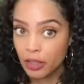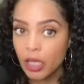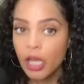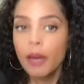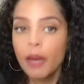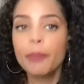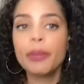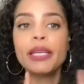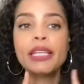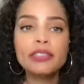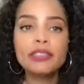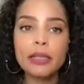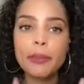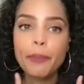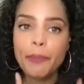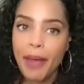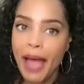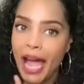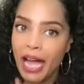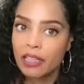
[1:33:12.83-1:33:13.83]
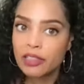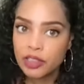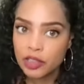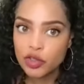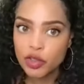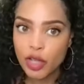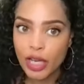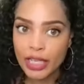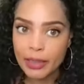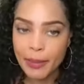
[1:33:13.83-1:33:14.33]
but Kensington Palace is
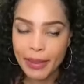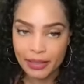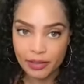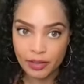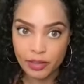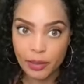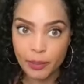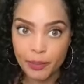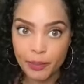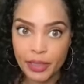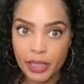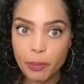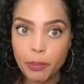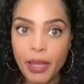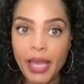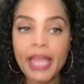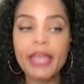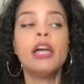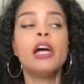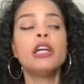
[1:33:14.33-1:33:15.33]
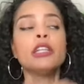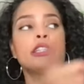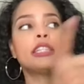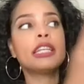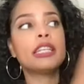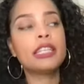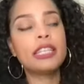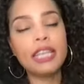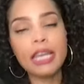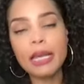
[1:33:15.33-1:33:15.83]
trying to make a sympathy play to
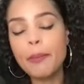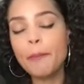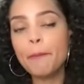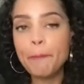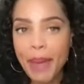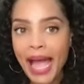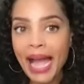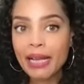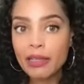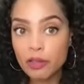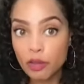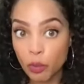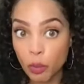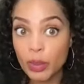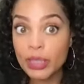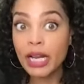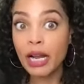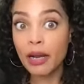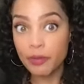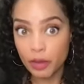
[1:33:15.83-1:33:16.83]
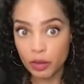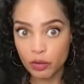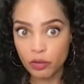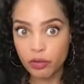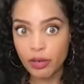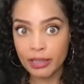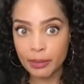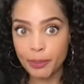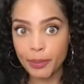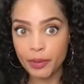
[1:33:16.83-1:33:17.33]
get back to whatever
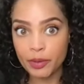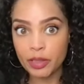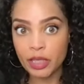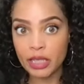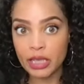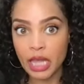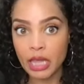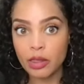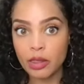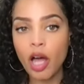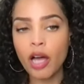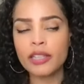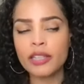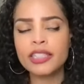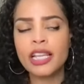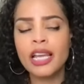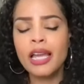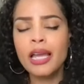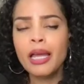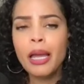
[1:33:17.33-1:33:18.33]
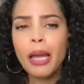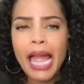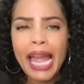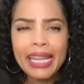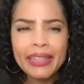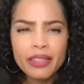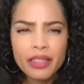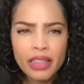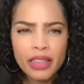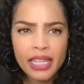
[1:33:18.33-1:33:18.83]
credibility they lost.
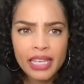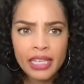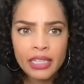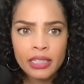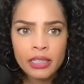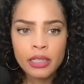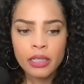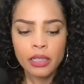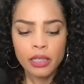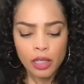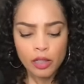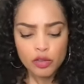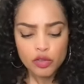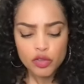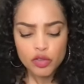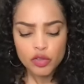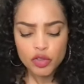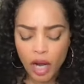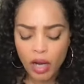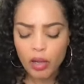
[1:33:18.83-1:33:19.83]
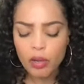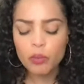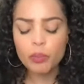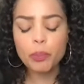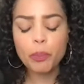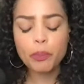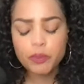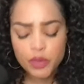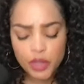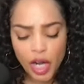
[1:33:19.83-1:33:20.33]
And then
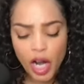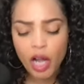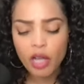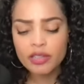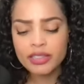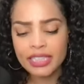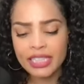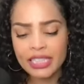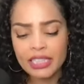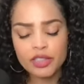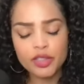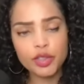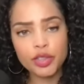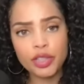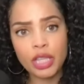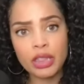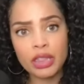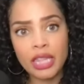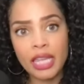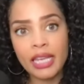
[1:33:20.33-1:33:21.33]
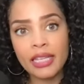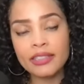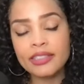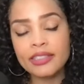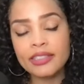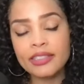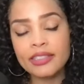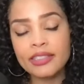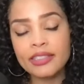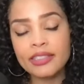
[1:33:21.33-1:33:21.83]
Charles issues a thing
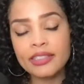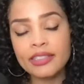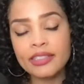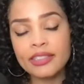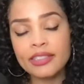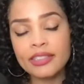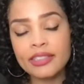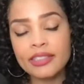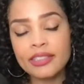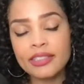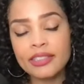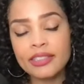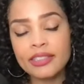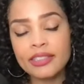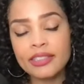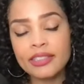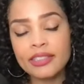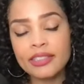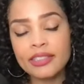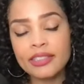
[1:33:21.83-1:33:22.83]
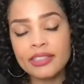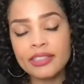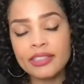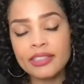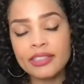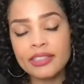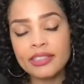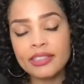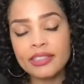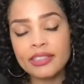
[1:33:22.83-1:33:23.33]
saying, I've stayed in close
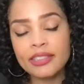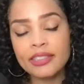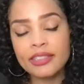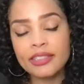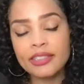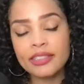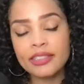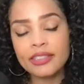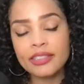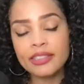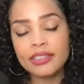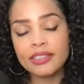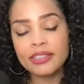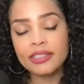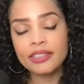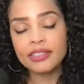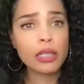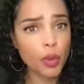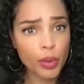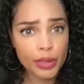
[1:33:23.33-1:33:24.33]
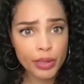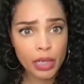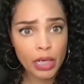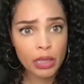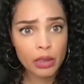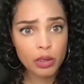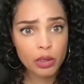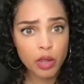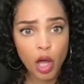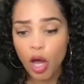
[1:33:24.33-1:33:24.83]
contact with my beloved
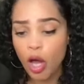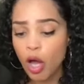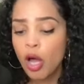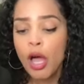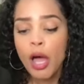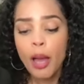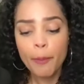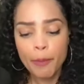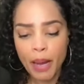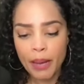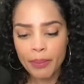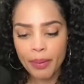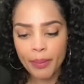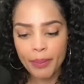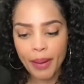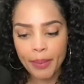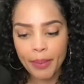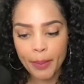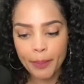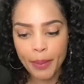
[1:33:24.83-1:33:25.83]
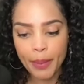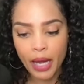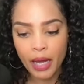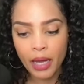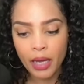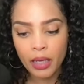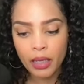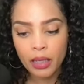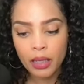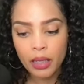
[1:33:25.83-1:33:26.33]
daughter-in-law, blah, blah, blah, blah,
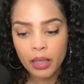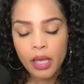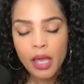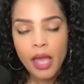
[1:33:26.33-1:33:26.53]
blah.